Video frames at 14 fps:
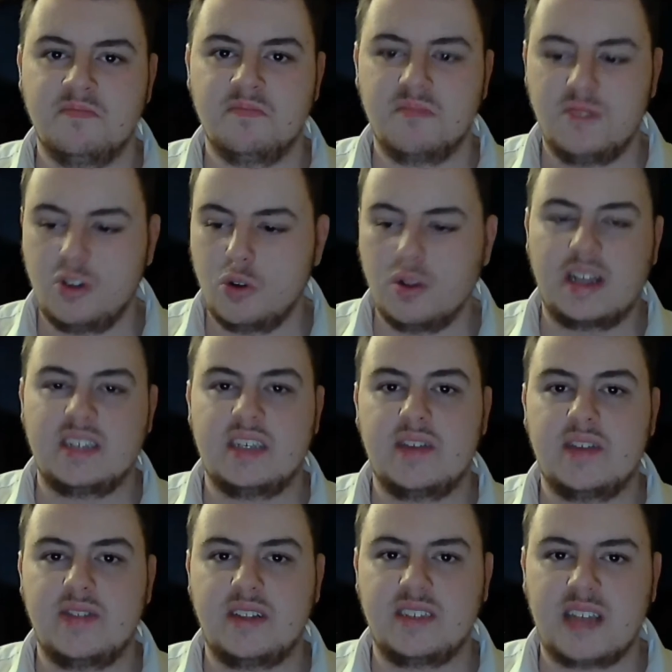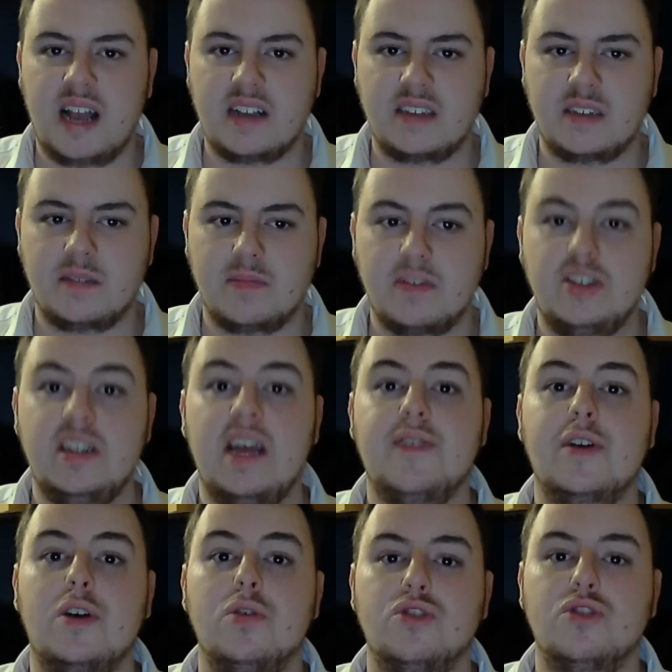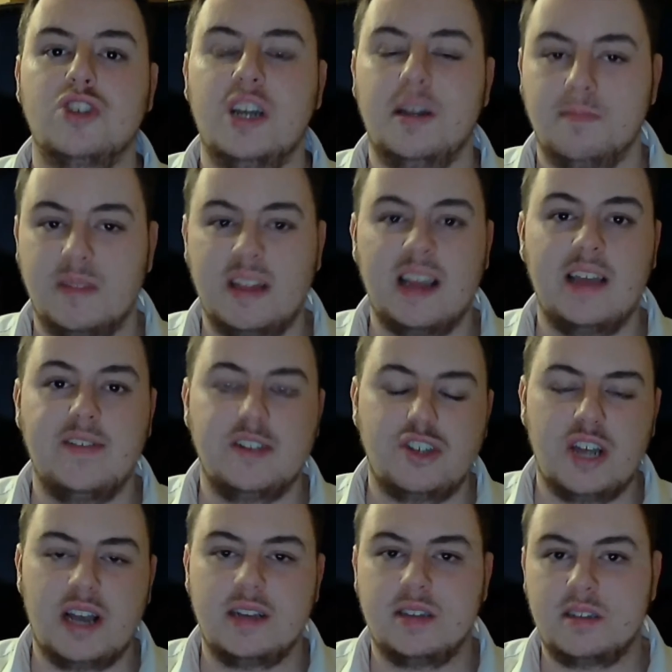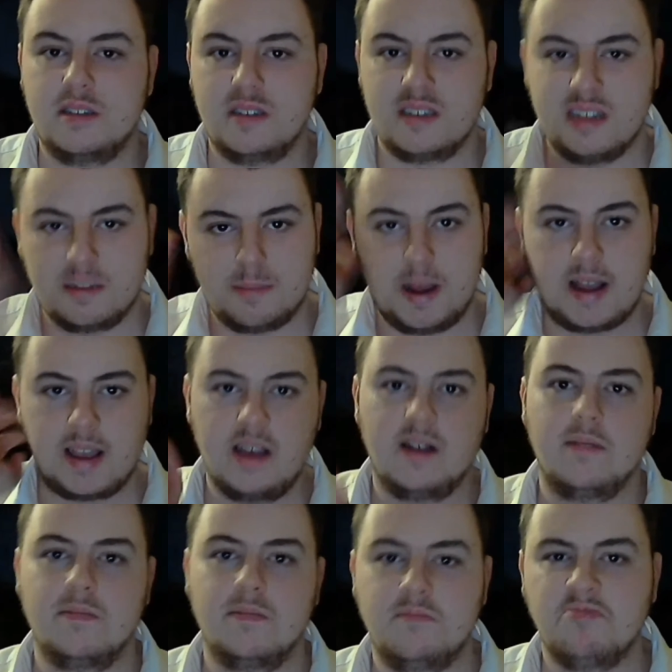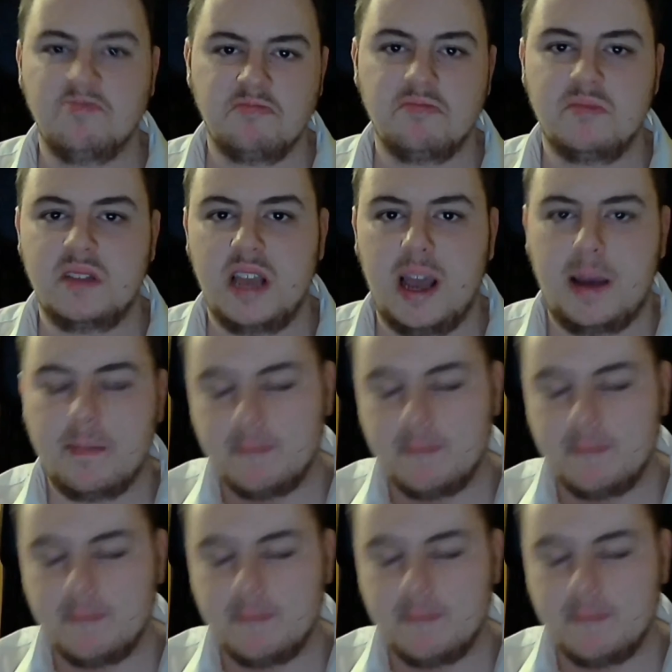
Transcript: You know, like a 70s gangster. And you need to have a gold chain. And a heavy chest. Slick back here. Yeah.